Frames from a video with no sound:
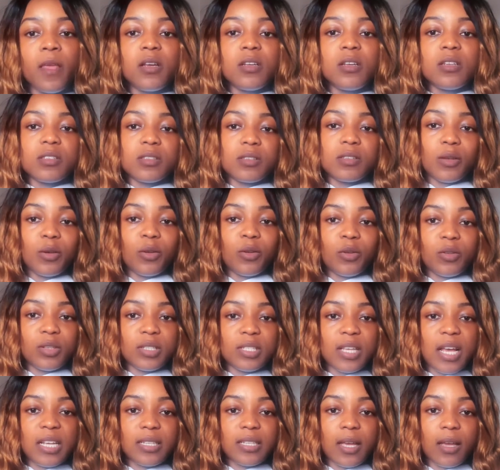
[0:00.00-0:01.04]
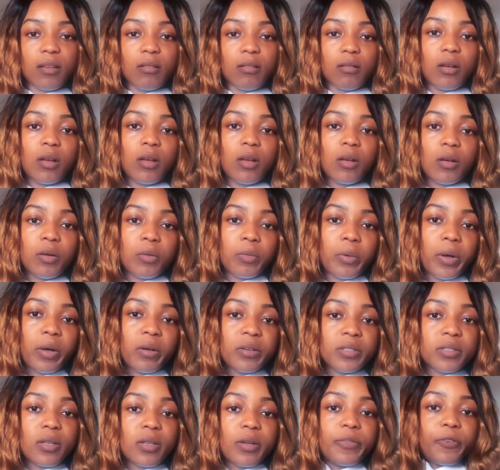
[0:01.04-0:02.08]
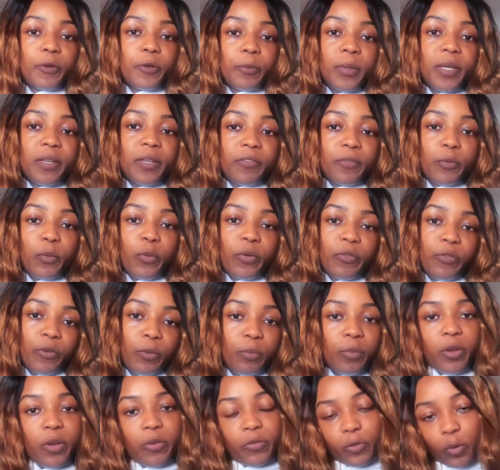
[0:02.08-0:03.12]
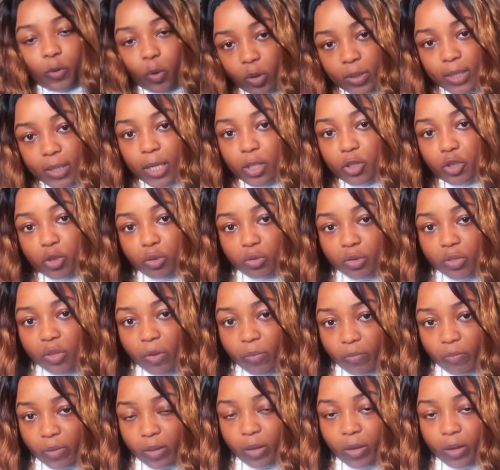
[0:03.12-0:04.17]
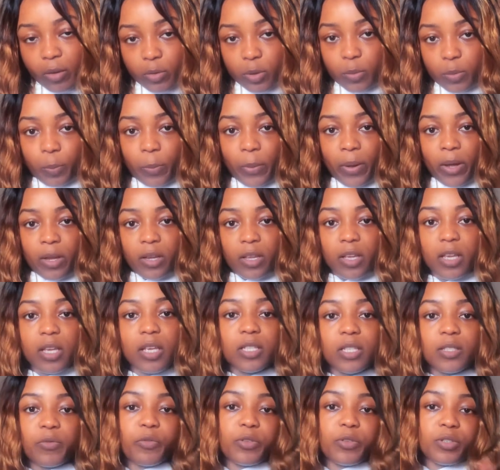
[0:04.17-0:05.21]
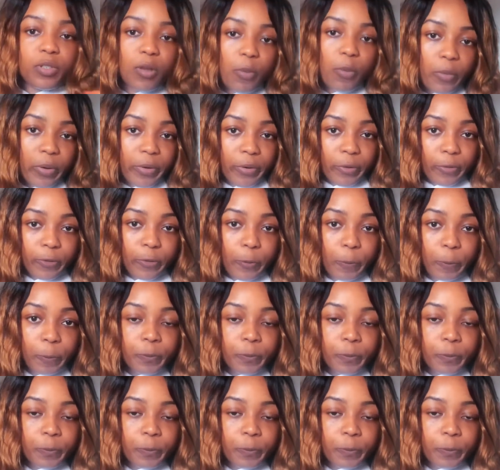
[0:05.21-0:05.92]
So this guy's like, well, it's not for me. If it were for me, of course I'd choose something else, but it's for someone else.